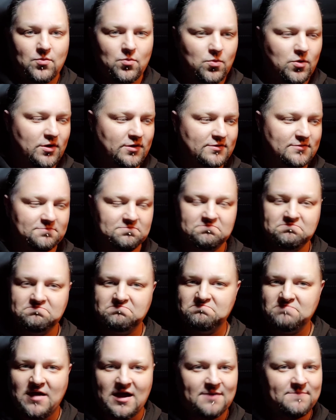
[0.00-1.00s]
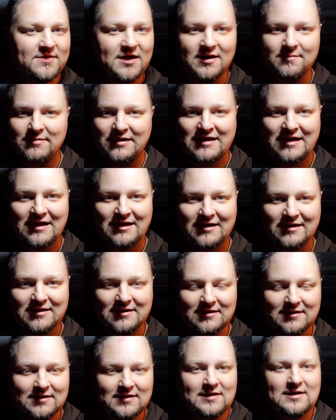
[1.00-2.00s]
Work. I'm not a mechanic.
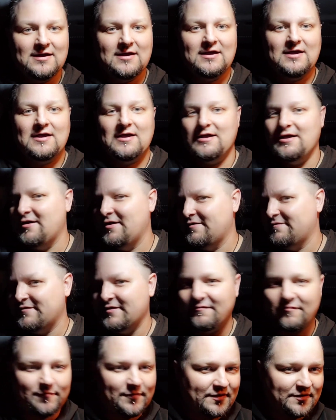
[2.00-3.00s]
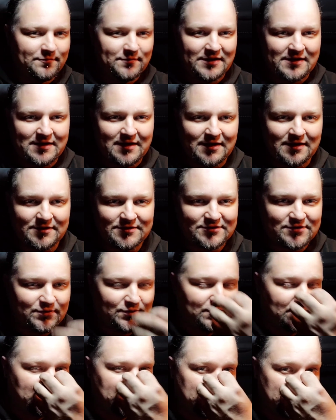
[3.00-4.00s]
I've never been to mechanic
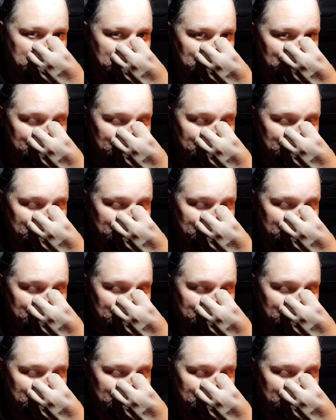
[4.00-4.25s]
school.